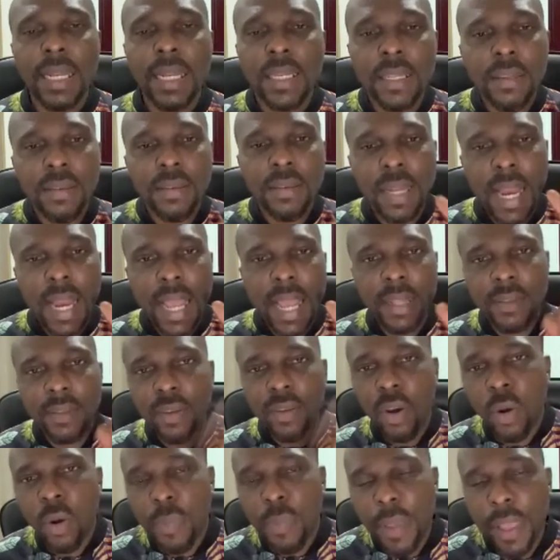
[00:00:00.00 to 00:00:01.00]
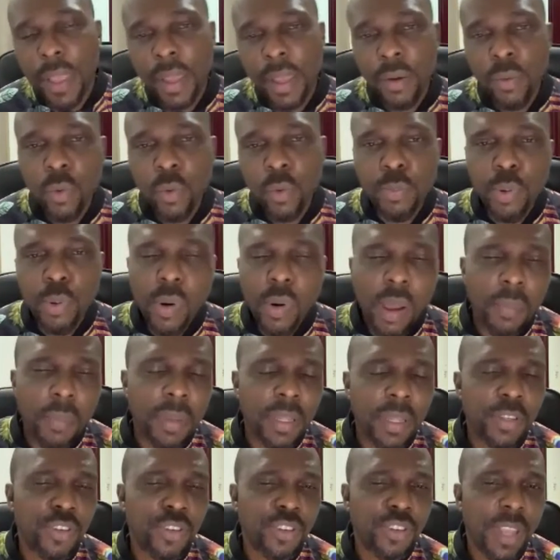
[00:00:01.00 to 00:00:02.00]
This light up here will
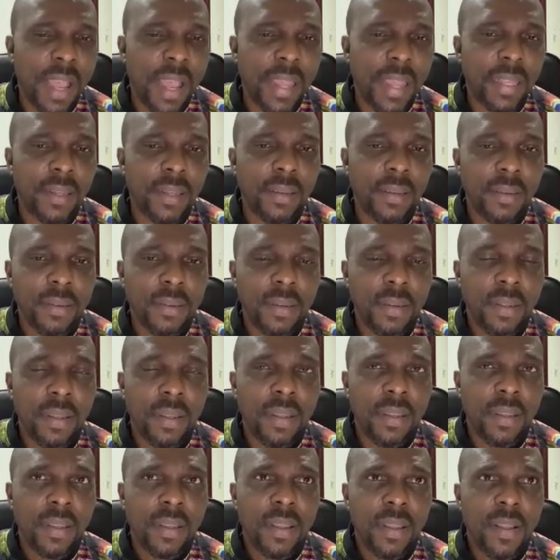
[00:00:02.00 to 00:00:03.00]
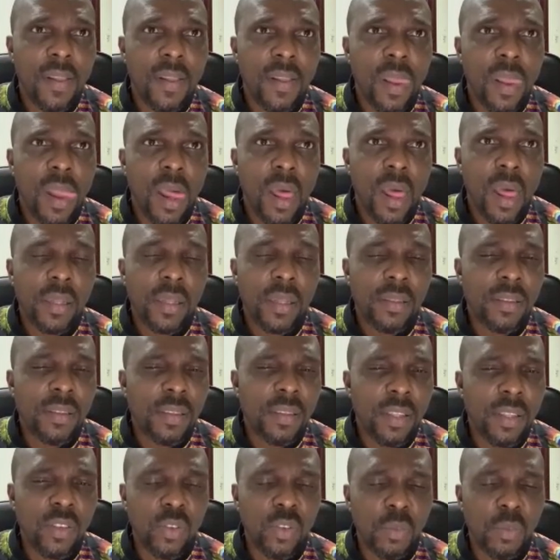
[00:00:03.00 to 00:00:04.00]
probably shine
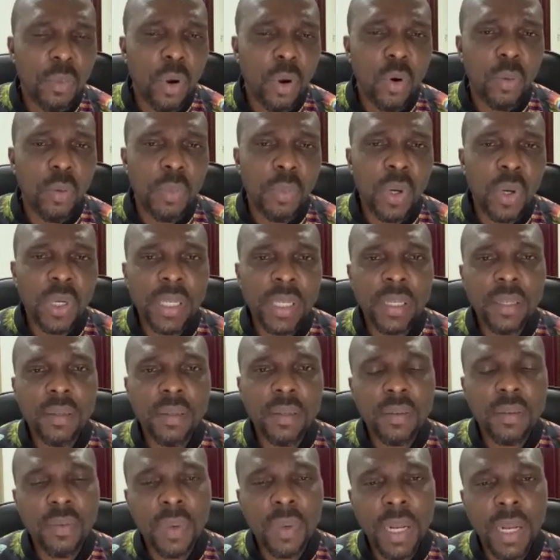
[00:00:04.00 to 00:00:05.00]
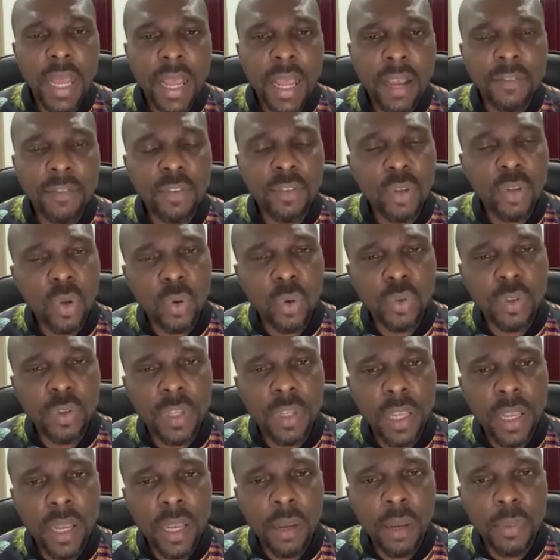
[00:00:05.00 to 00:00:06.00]
till tomorrow morning when I have to go to
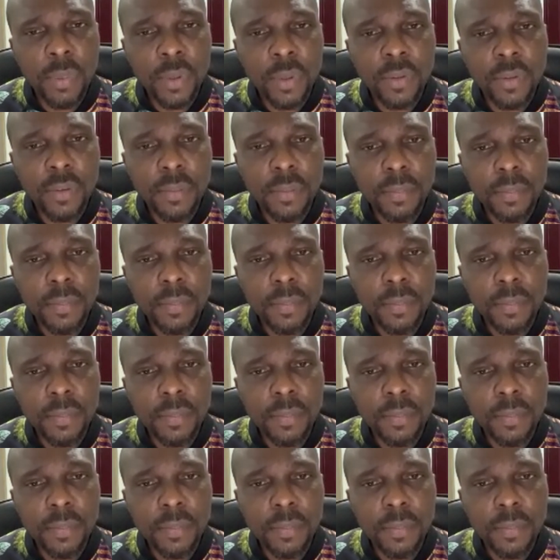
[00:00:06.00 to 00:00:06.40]
the airport.